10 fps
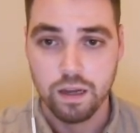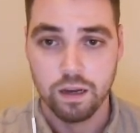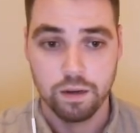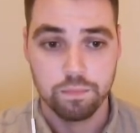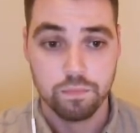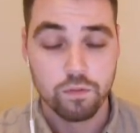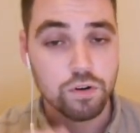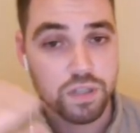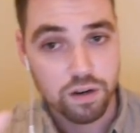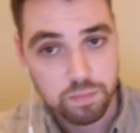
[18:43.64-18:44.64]
Of
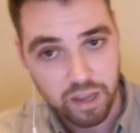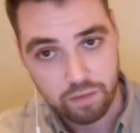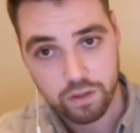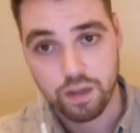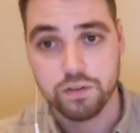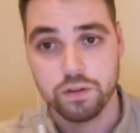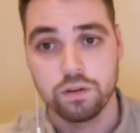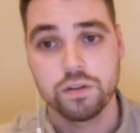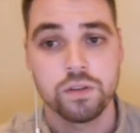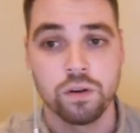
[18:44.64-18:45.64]
course, there are some caveats
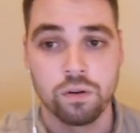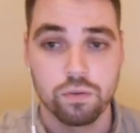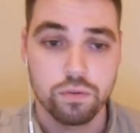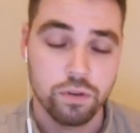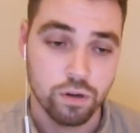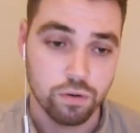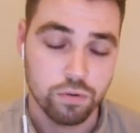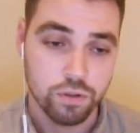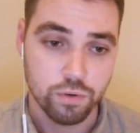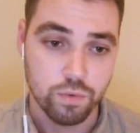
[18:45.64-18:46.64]
here. So,
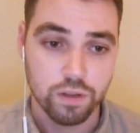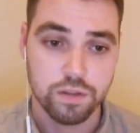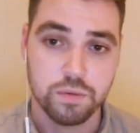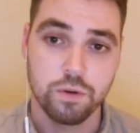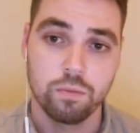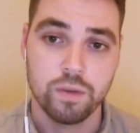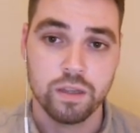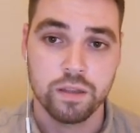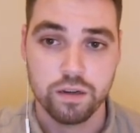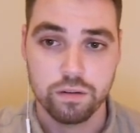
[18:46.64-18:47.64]
this will
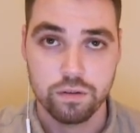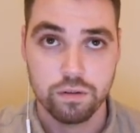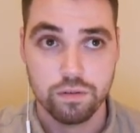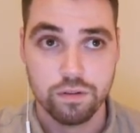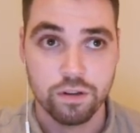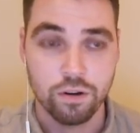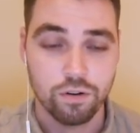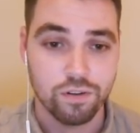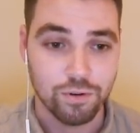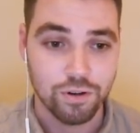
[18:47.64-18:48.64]
mean that,
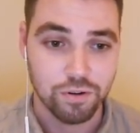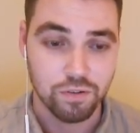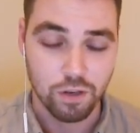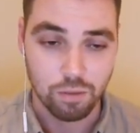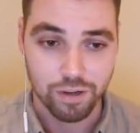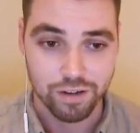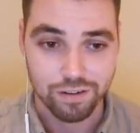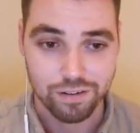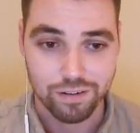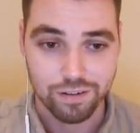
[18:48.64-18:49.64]
when you're
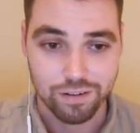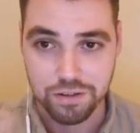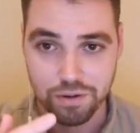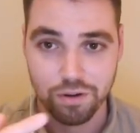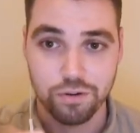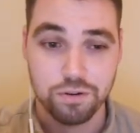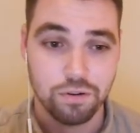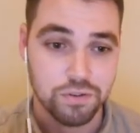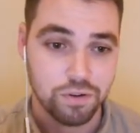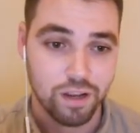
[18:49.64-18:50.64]
developing the Elixir code, you're
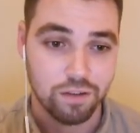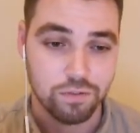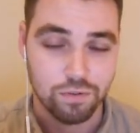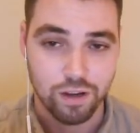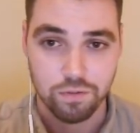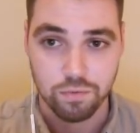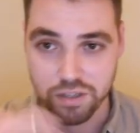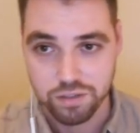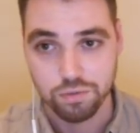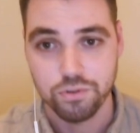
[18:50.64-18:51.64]
also going to have the
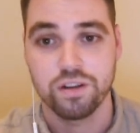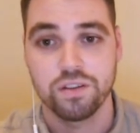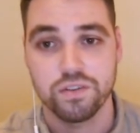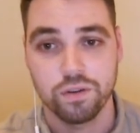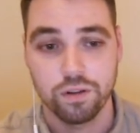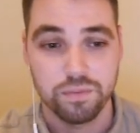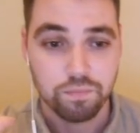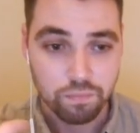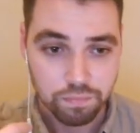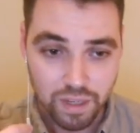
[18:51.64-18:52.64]
Rust toolchain installed.
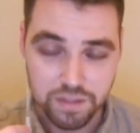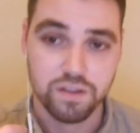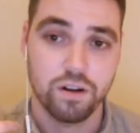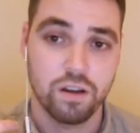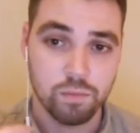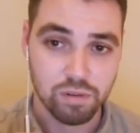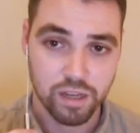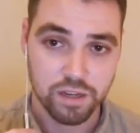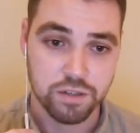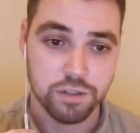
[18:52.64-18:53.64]
This is going to have
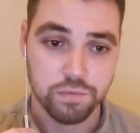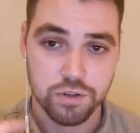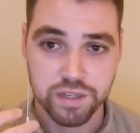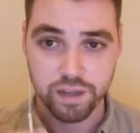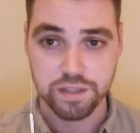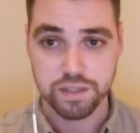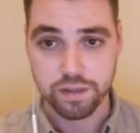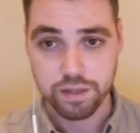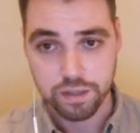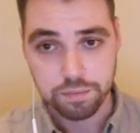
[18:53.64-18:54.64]
implications for
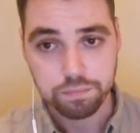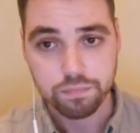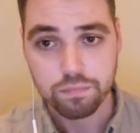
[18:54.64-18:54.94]
CI/CD.